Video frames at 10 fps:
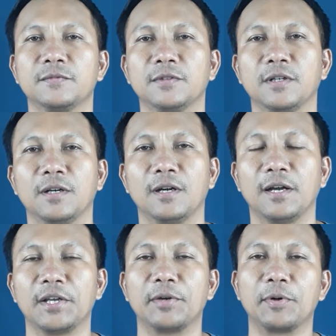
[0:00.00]

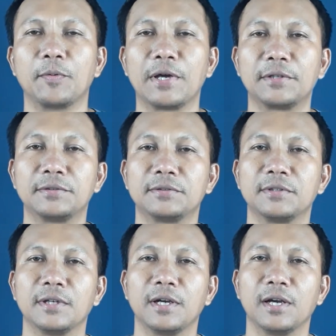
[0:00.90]
Hi everyone,
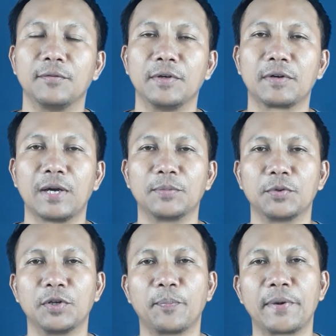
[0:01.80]
welcome
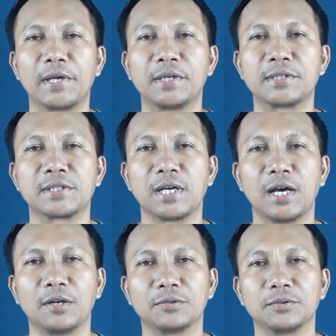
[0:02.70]
to the page
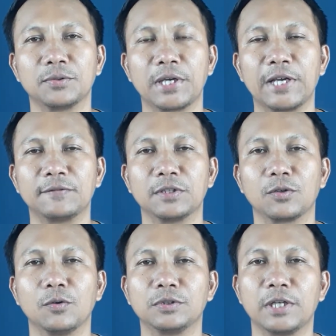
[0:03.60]
how to have the
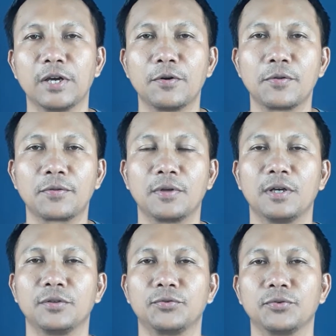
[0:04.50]
good health
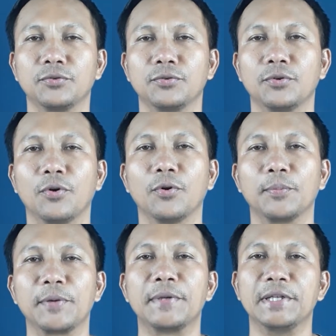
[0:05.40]
through home
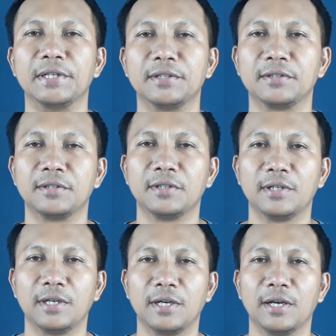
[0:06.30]
remedy.
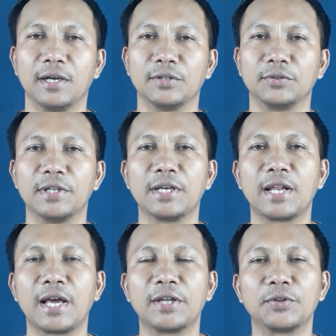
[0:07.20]
Today I'd
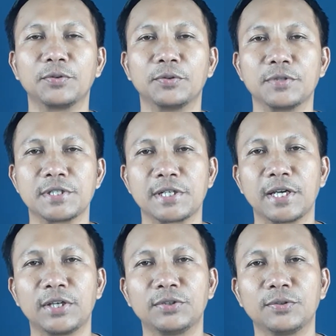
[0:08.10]
like to
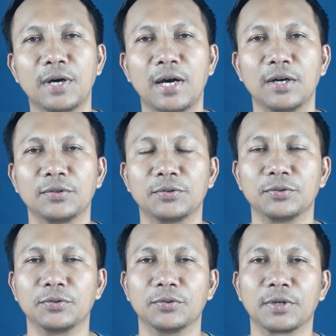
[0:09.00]
share you how
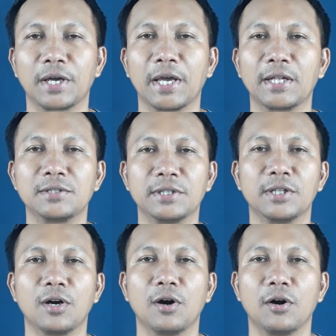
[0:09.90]
to get
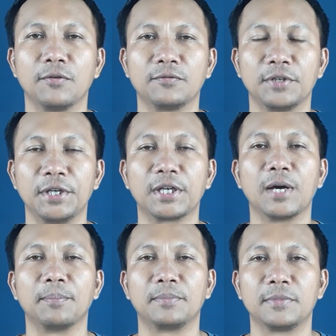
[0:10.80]
rid of
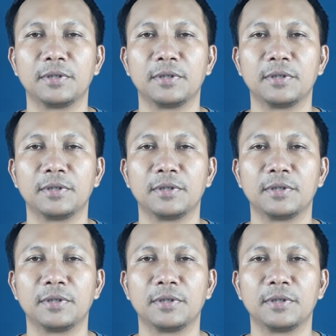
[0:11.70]
hiccup.